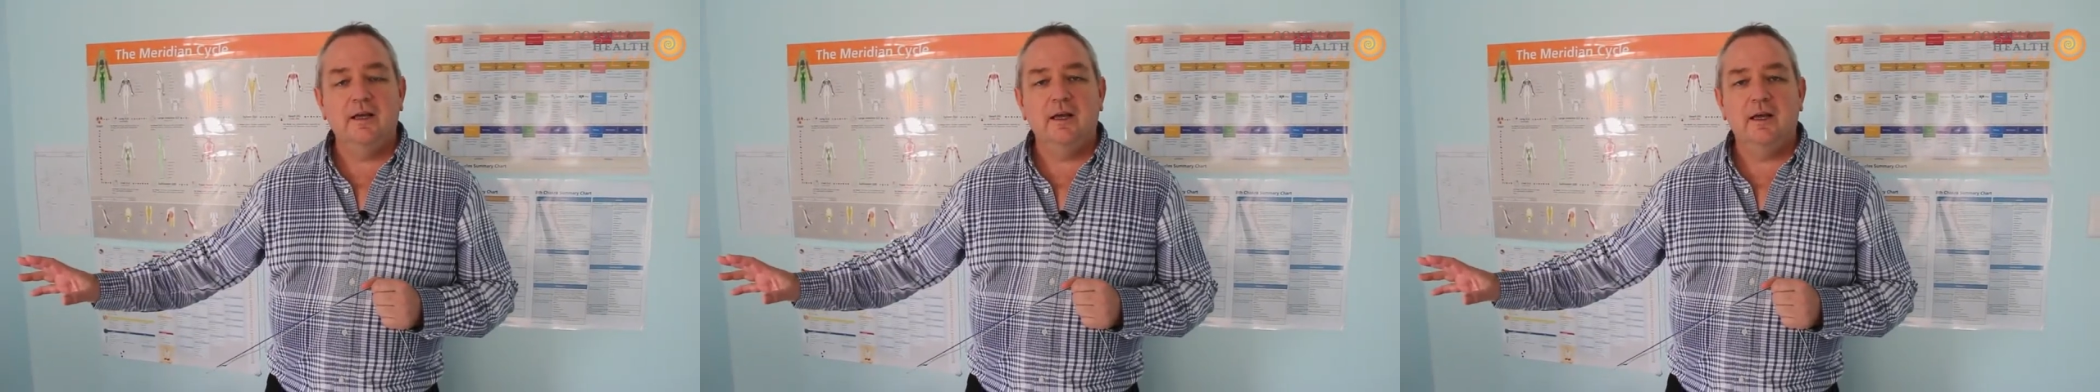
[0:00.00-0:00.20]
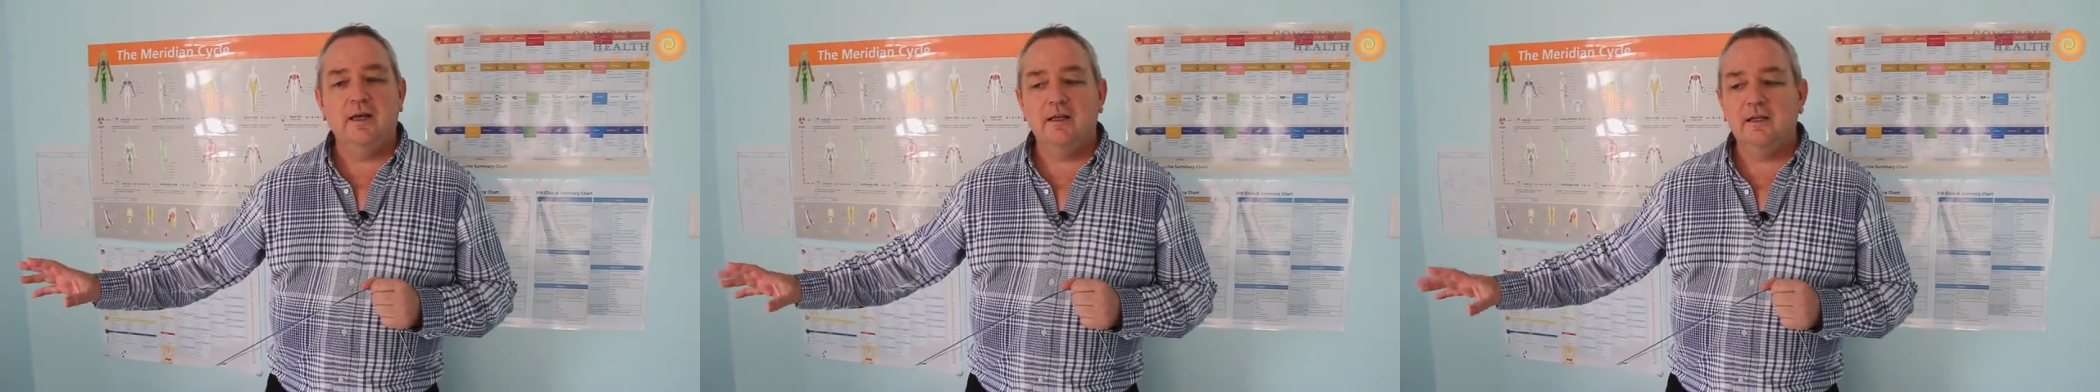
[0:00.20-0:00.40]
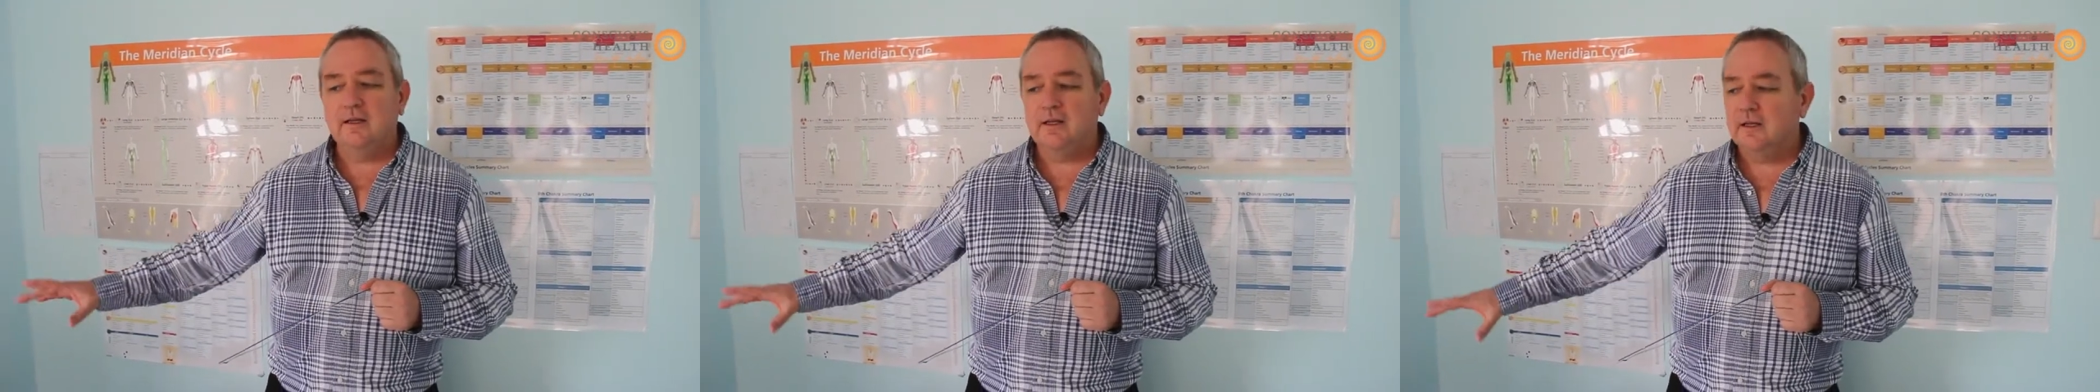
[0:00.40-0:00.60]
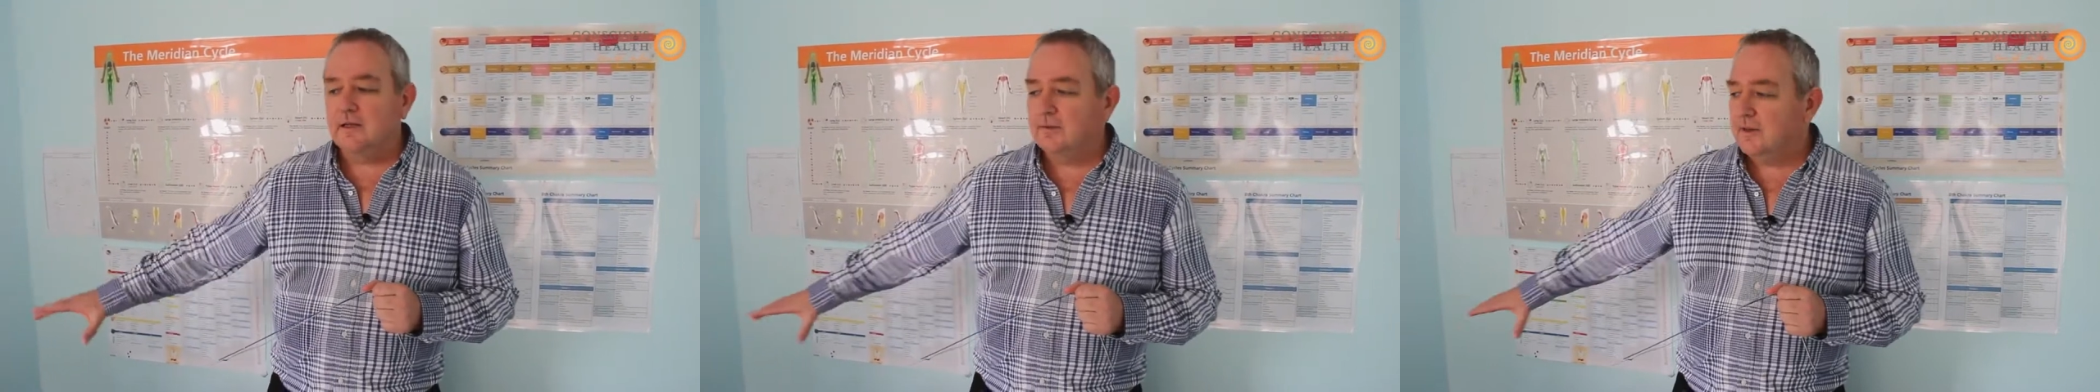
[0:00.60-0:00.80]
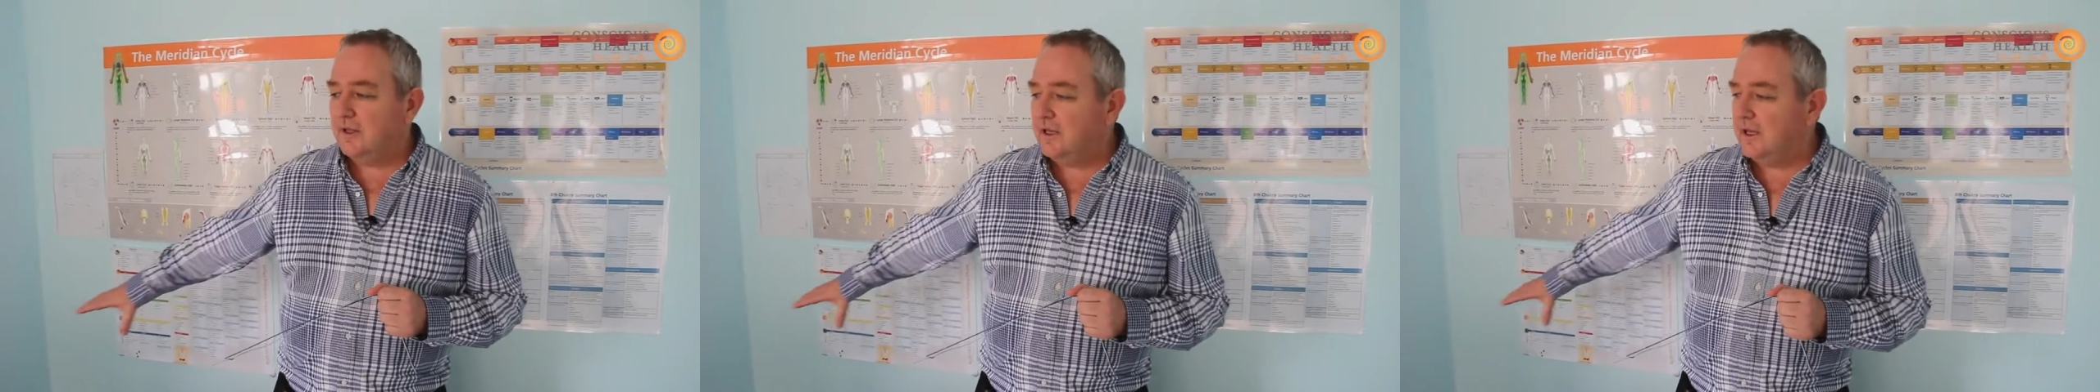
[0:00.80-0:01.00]
and
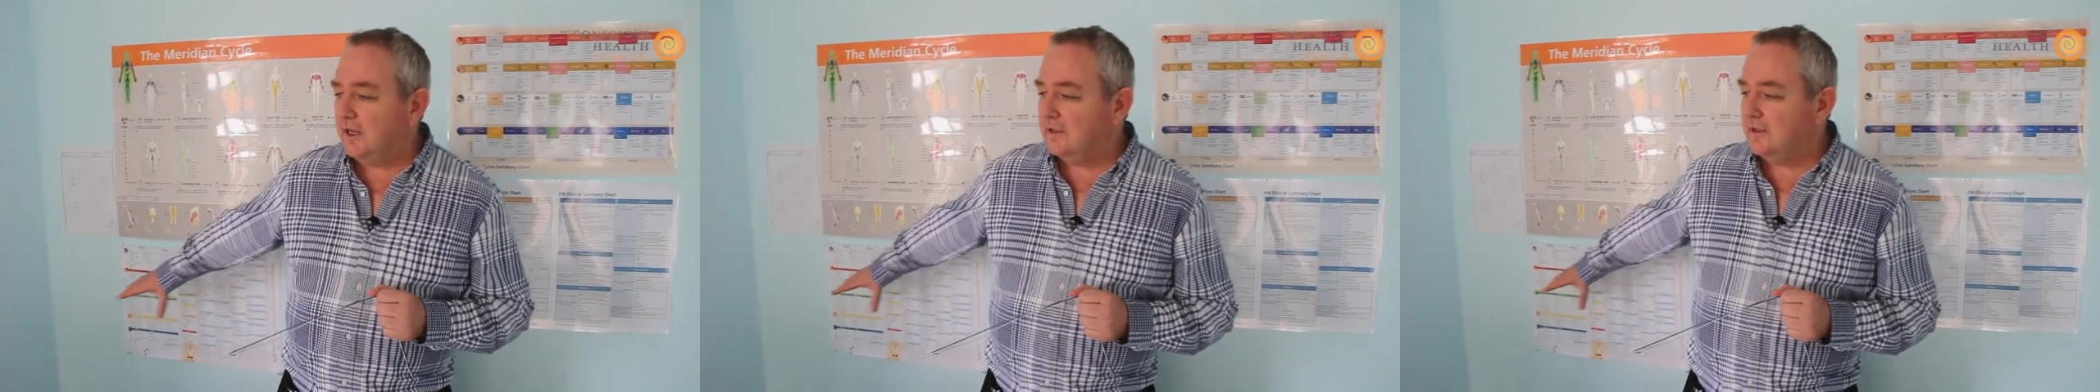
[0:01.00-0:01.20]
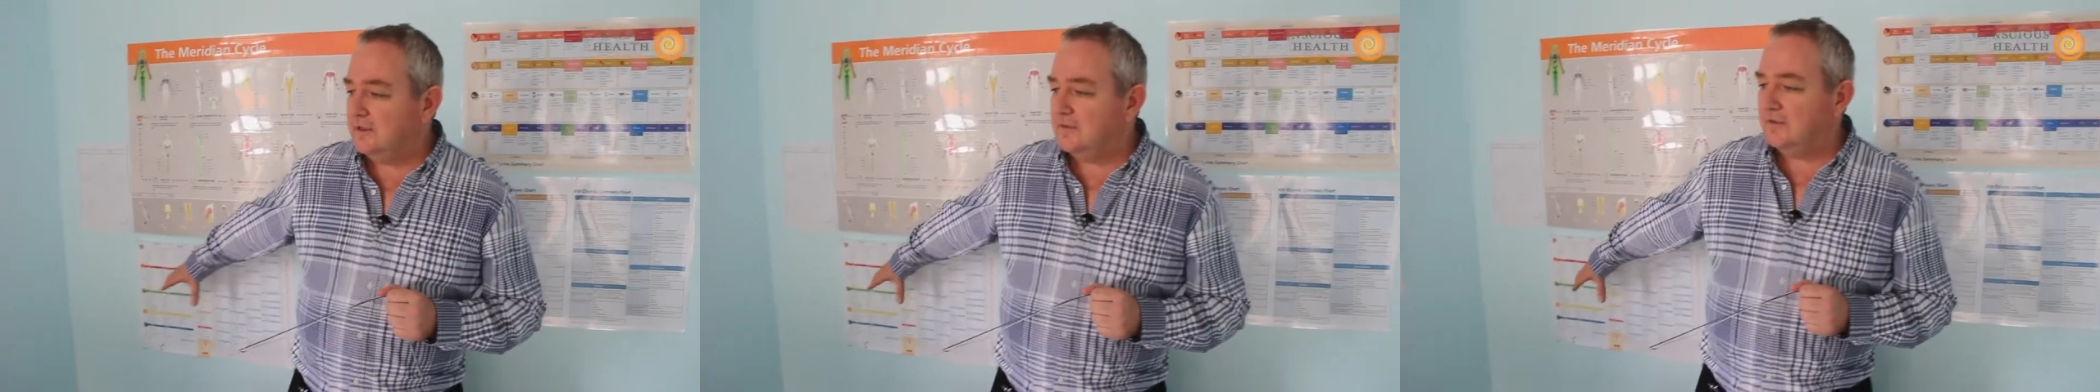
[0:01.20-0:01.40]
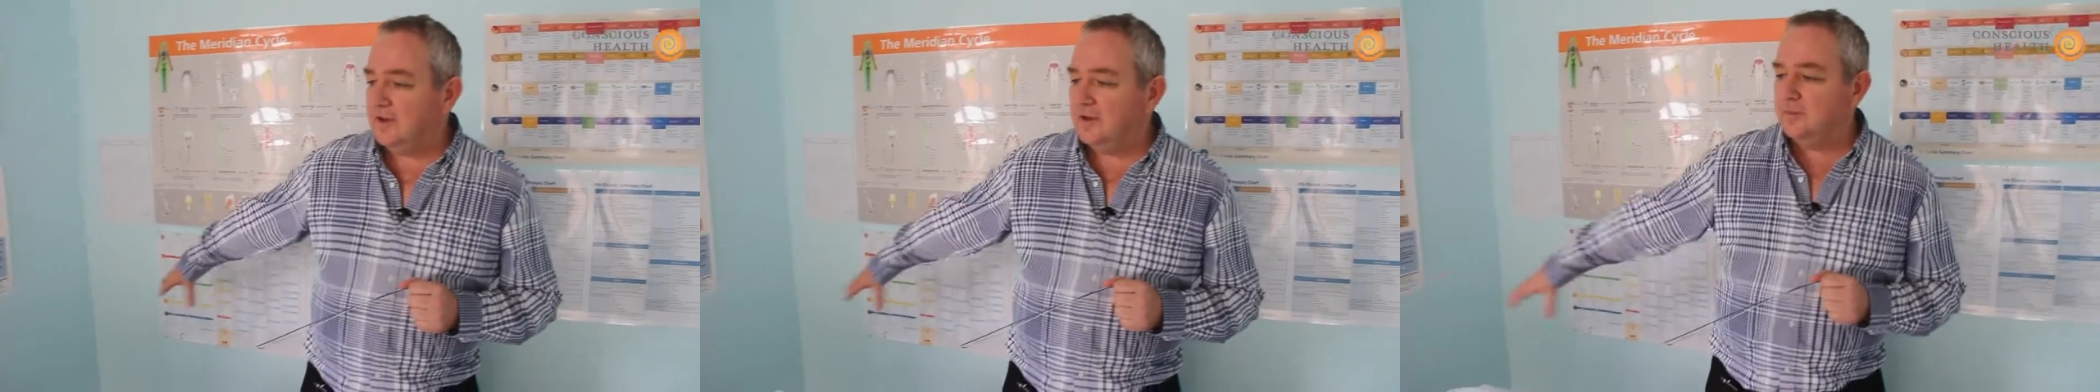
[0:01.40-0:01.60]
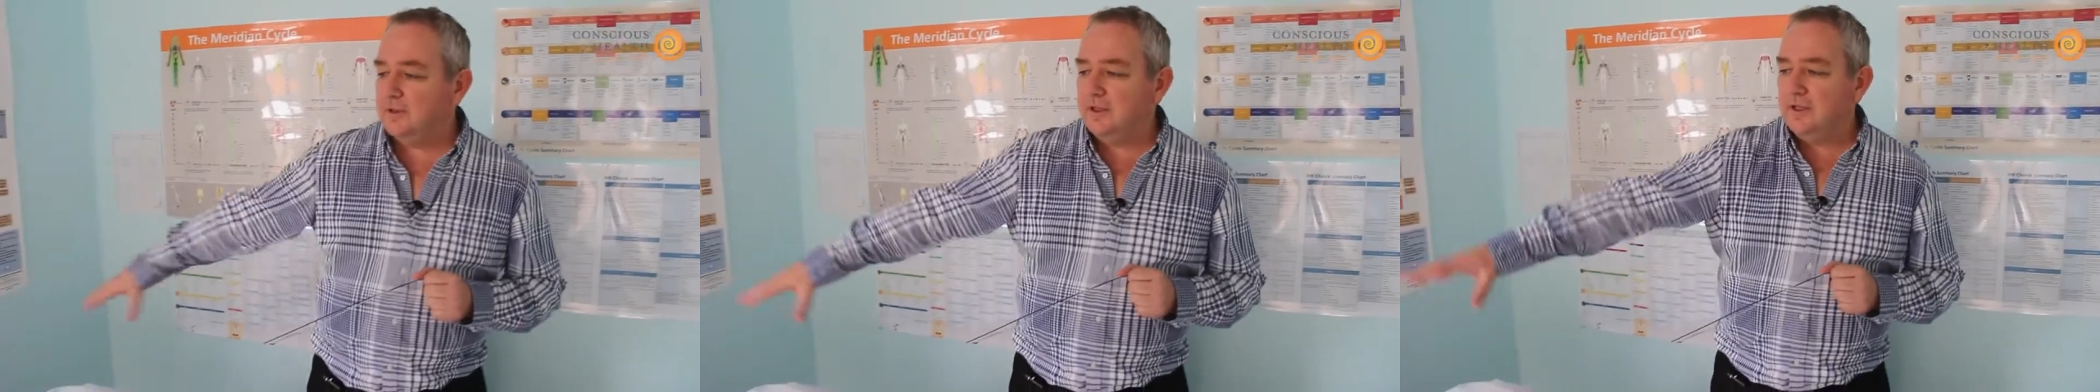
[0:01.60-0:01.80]
they had their table